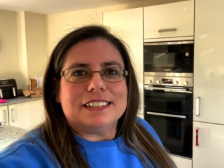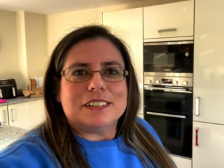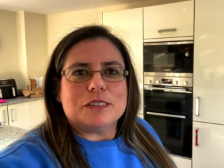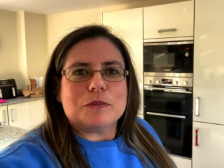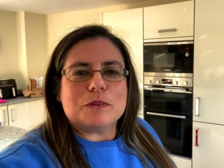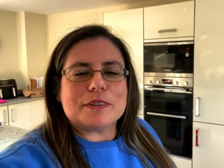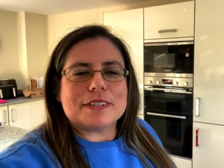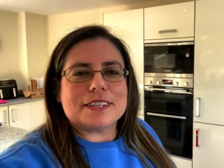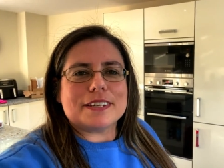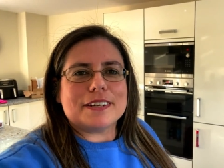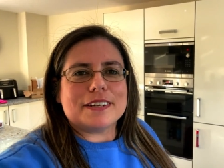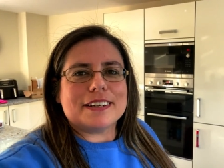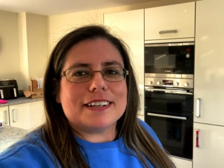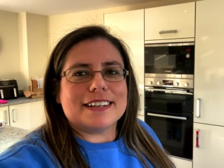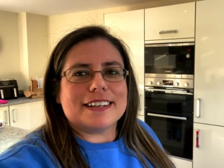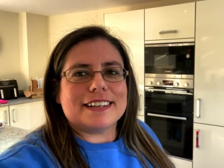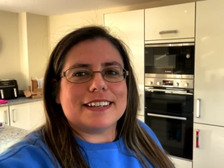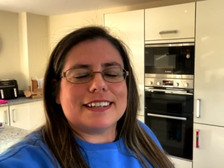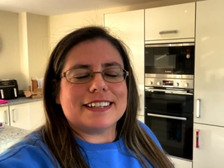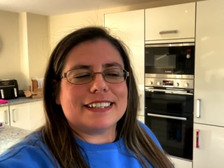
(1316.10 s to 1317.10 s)

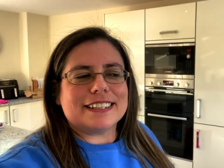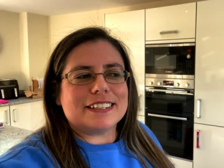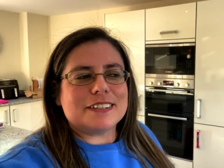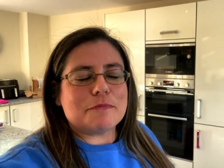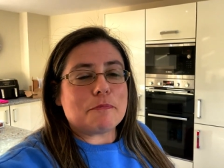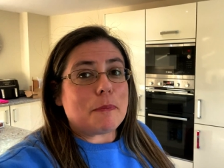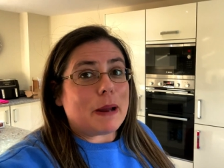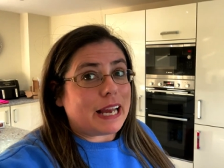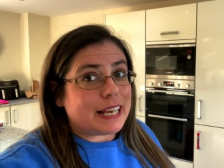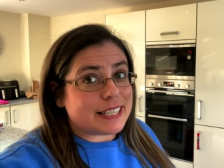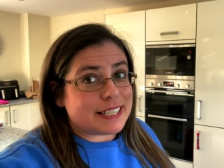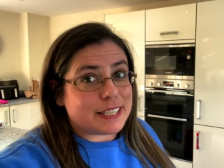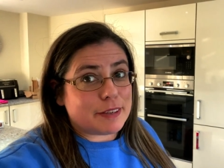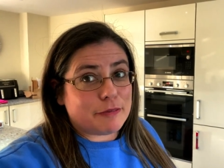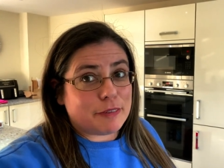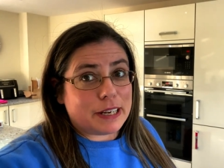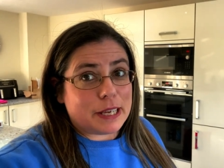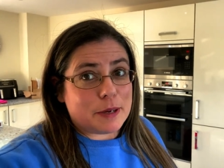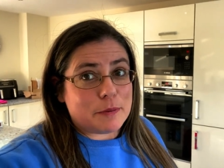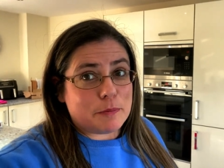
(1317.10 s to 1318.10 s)
wasn't
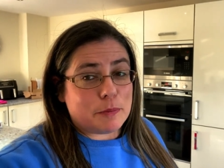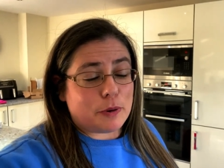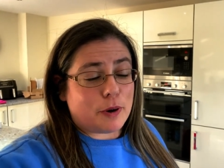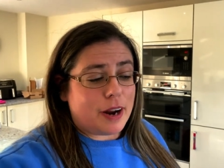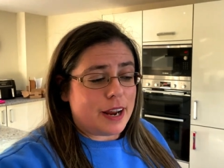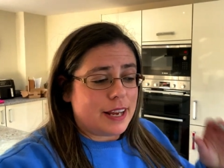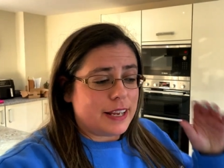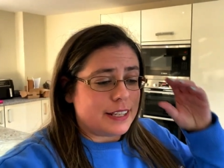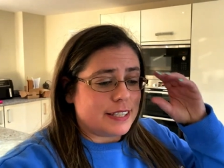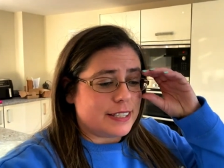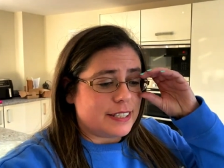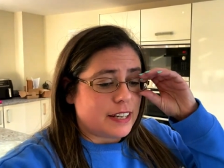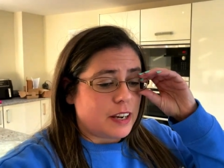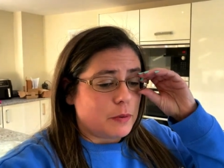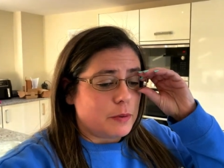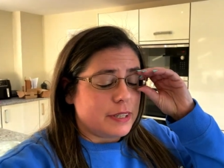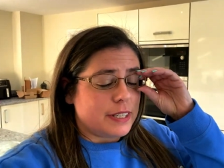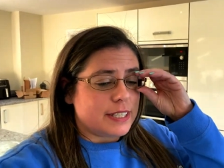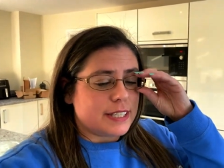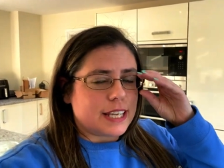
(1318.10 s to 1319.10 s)
massively impressed, I
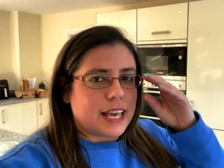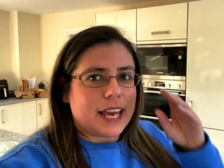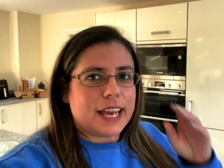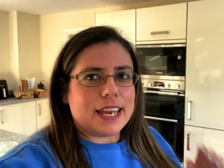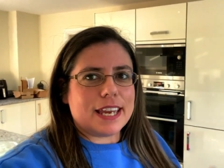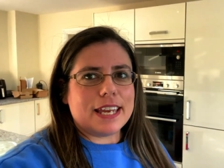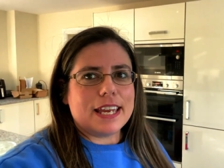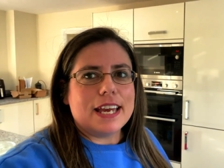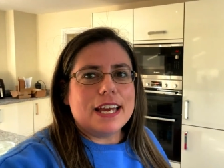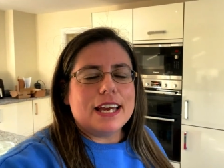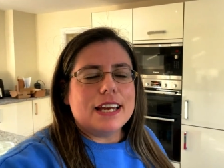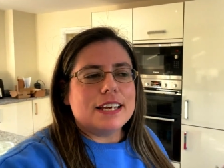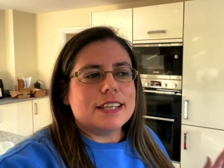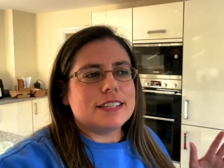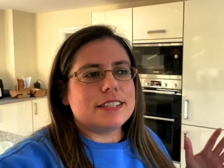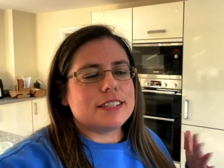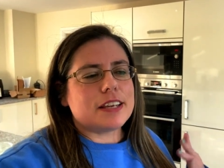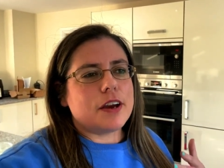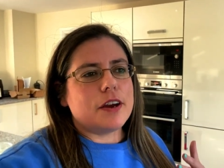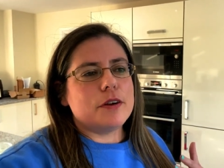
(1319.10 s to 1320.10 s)
would say.
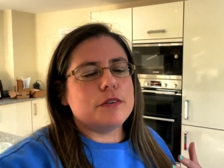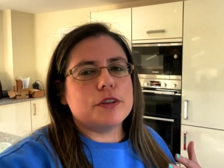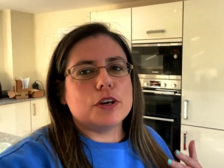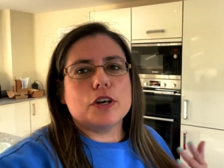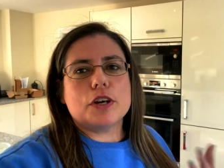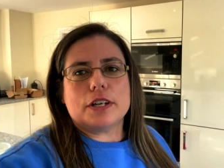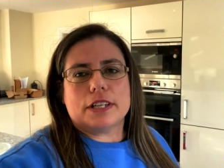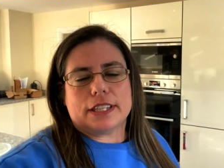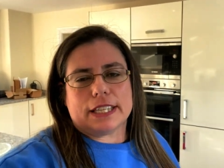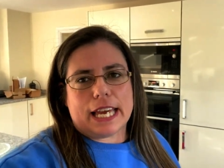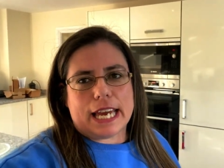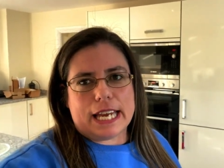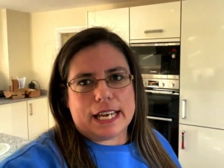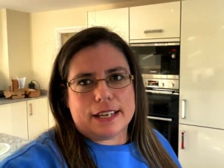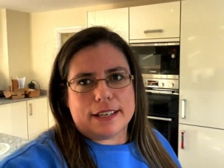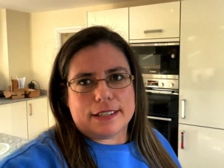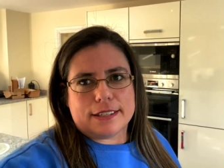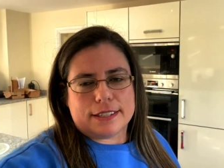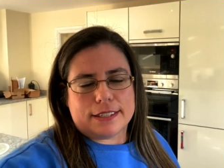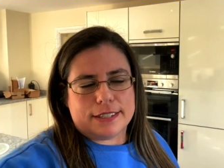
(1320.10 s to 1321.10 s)
So, the good
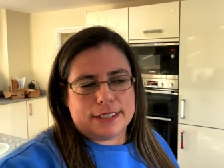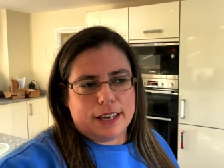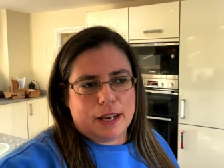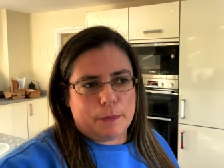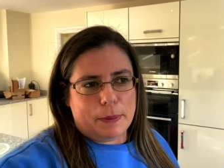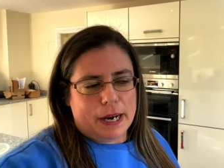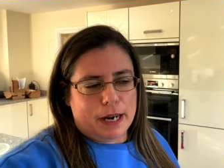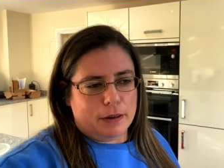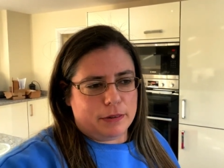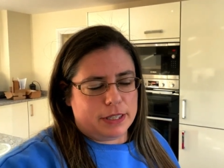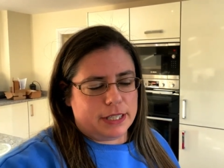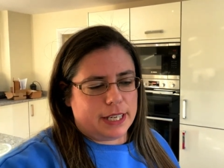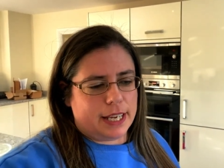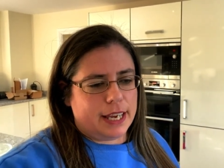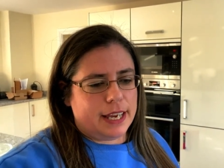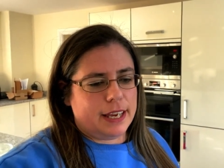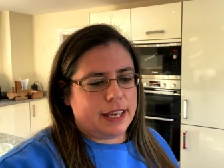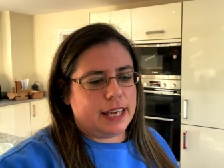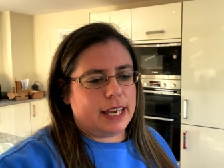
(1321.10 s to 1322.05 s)
things about it